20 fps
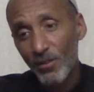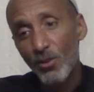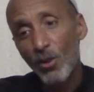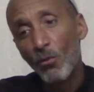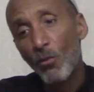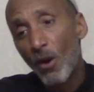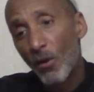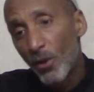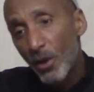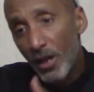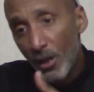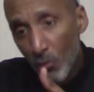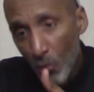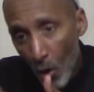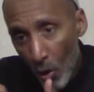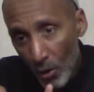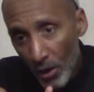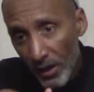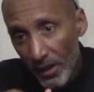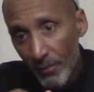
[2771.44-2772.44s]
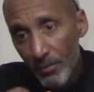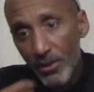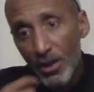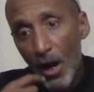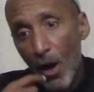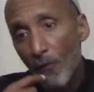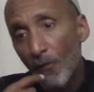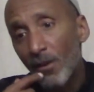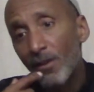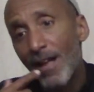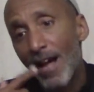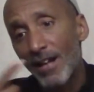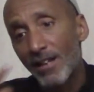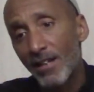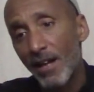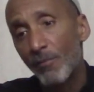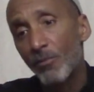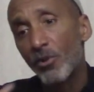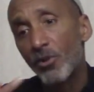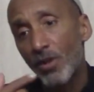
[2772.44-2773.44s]
So whether he wrote it himself, a lot of
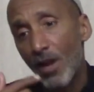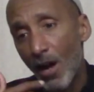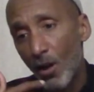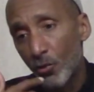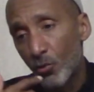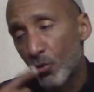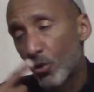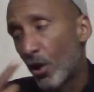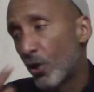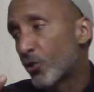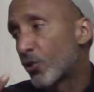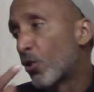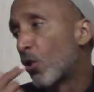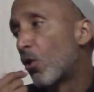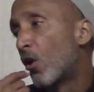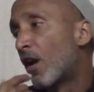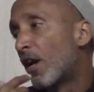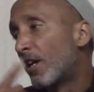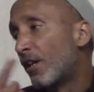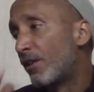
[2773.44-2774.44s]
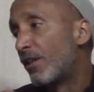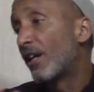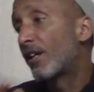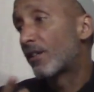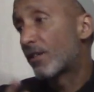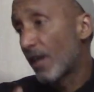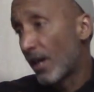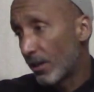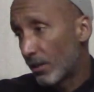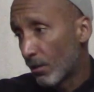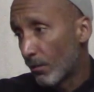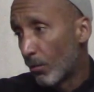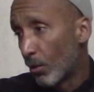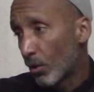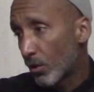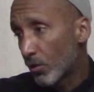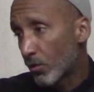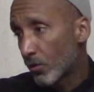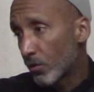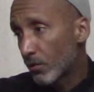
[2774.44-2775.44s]
times the scholars would also dictate the
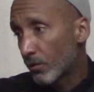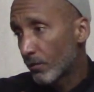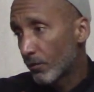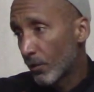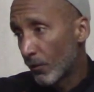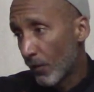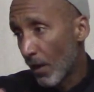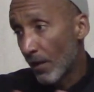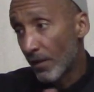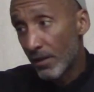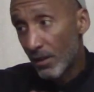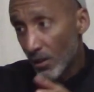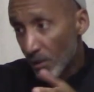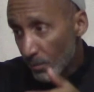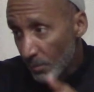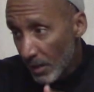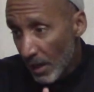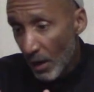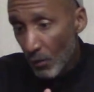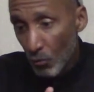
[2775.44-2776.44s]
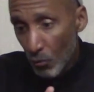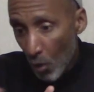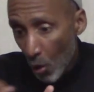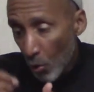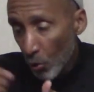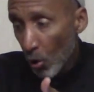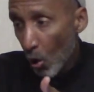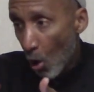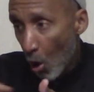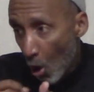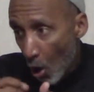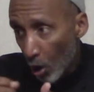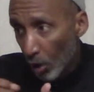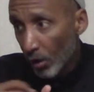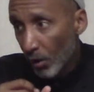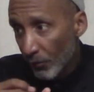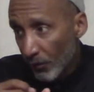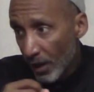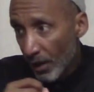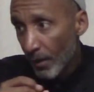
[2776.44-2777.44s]
books. You follow? It doesn't mean they wrote
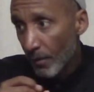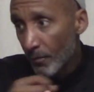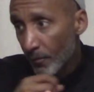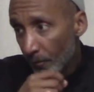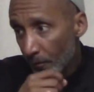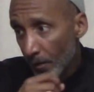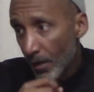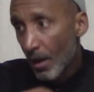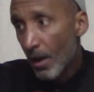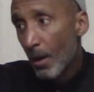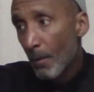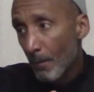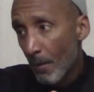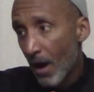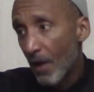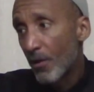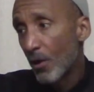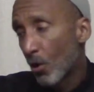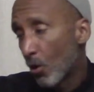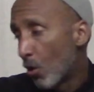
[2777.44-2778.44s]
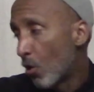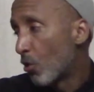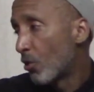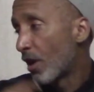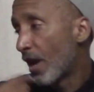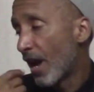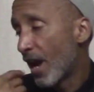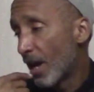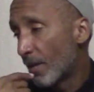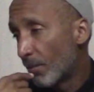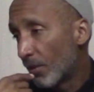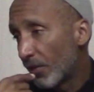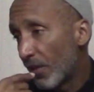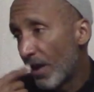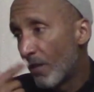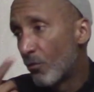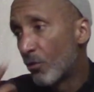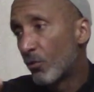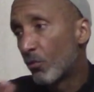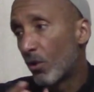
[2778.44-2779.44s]
all of them by their own hand, but
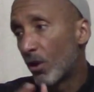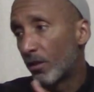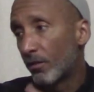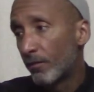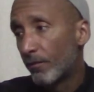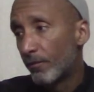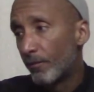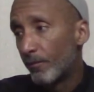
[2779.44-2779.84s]
they would what?